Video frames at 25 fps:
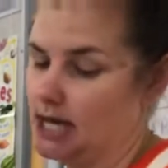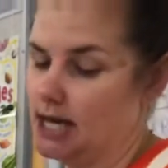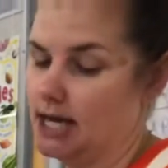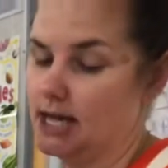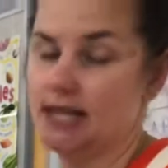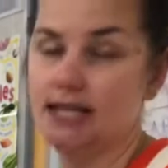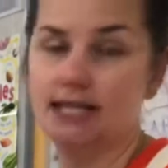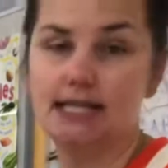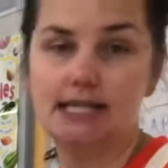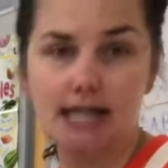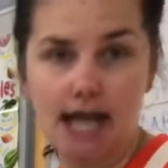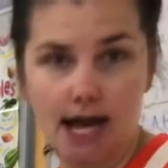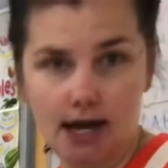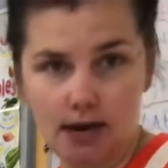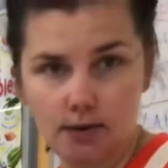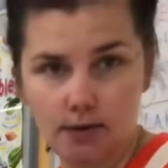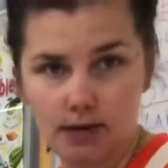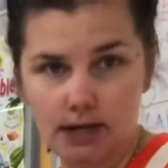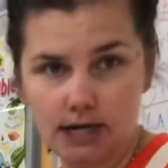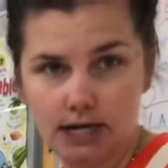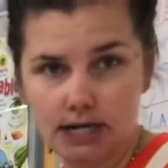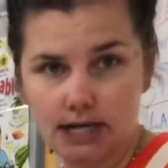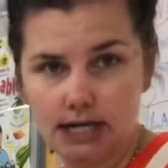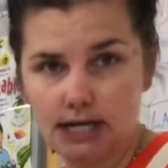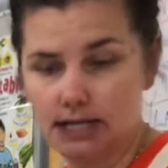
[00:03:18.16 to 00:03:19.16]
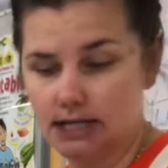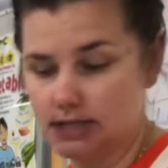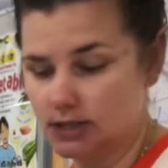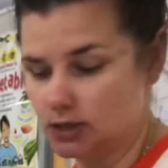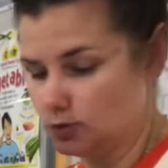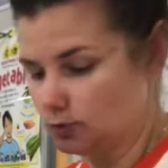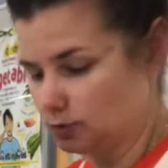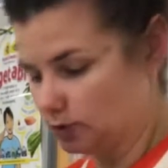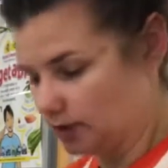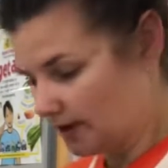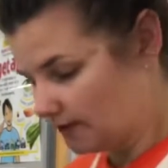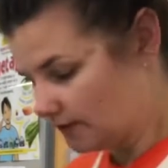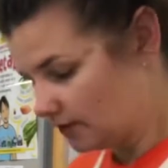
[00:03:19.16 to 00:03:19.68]
The second one is
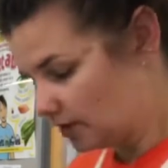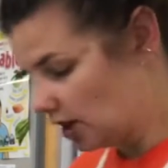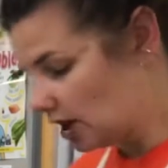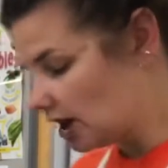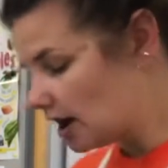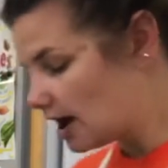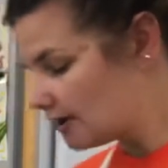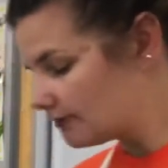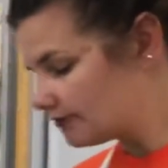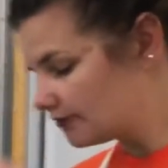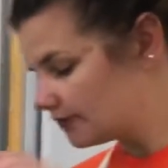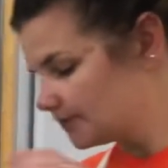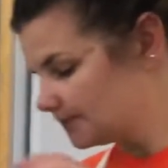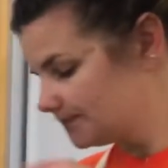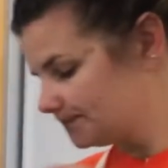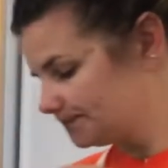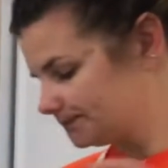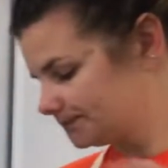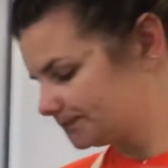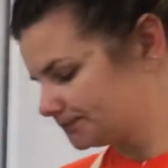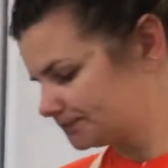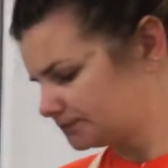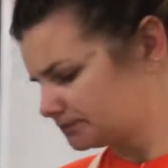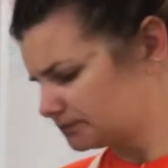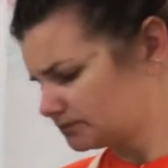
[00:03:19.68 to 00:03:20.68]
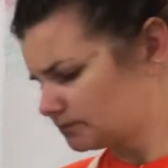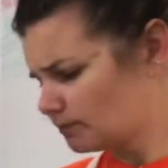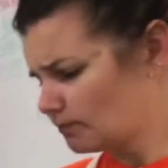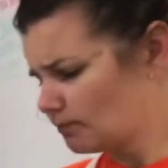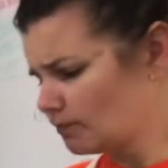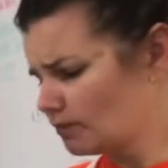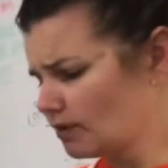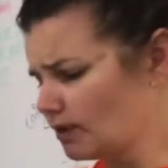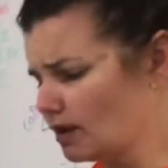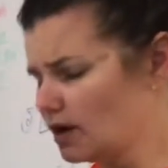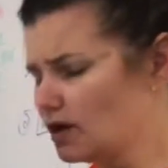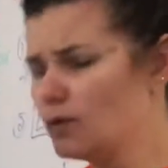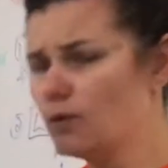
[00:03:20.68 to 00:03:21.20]
to level off.
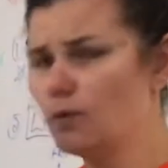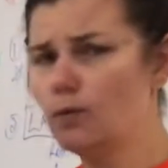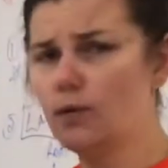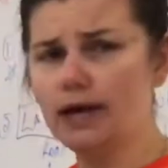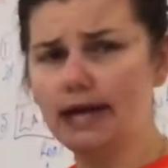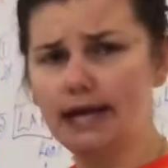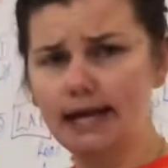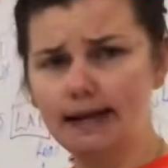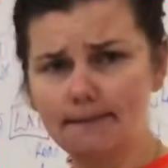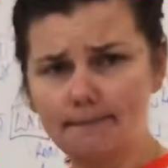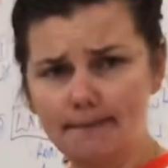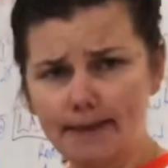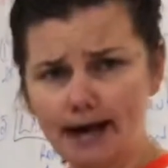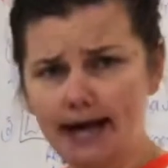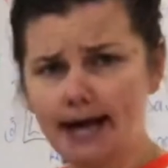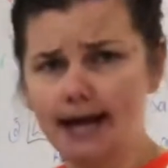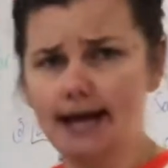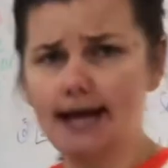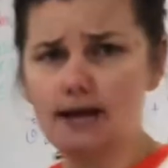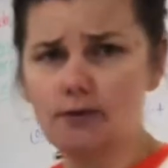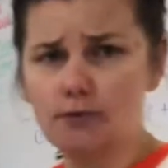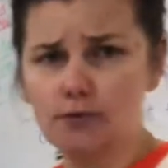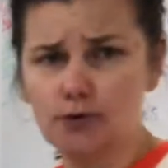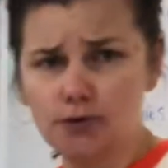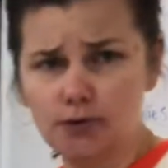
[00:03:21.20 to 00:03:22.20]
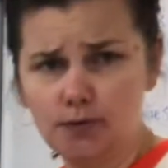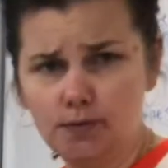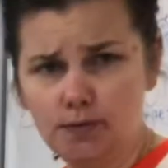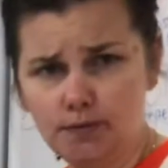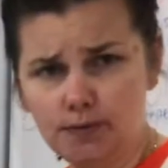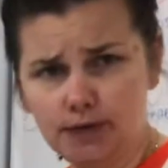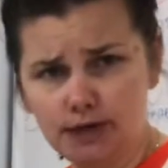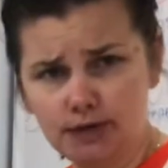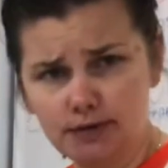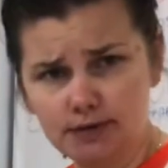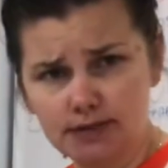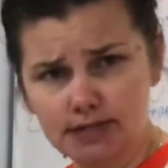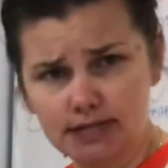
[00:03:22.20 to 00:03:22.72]
In my room,
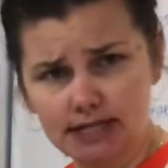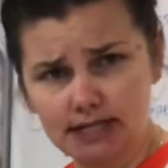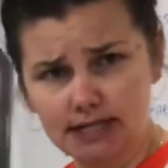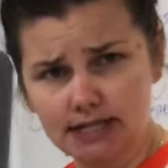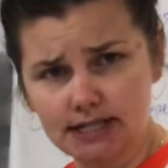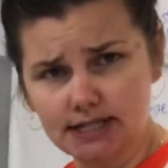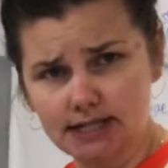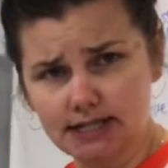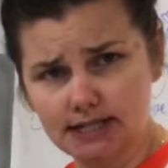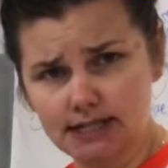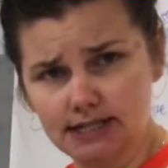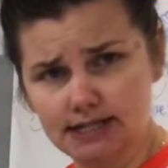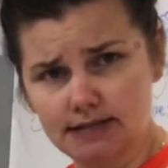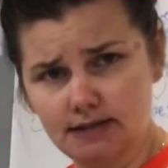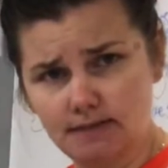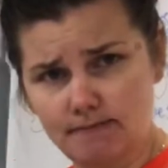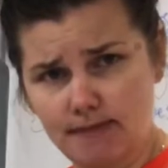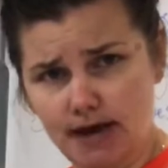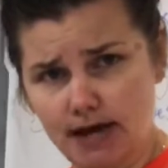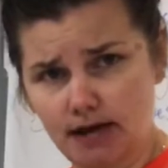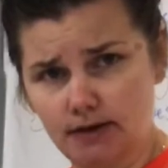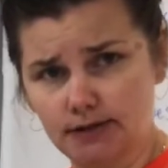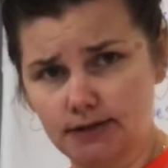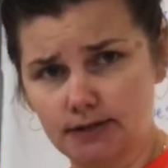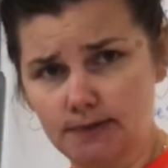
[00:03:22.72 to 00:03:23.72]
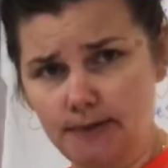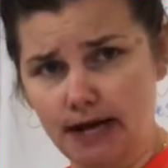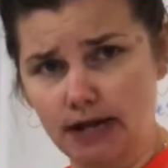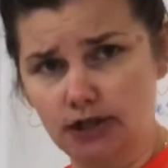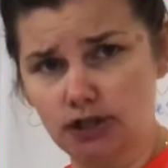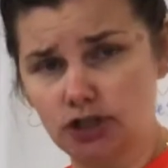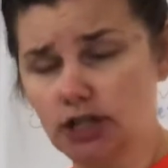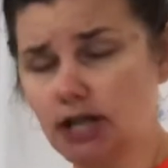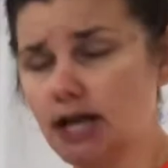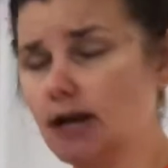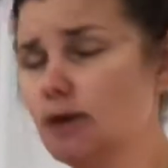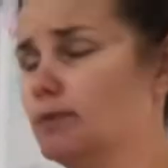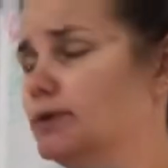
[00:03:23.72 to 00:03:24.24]
we use this. This is a metal
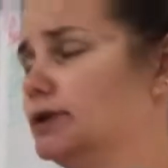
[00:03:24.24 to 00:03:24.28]
spatula.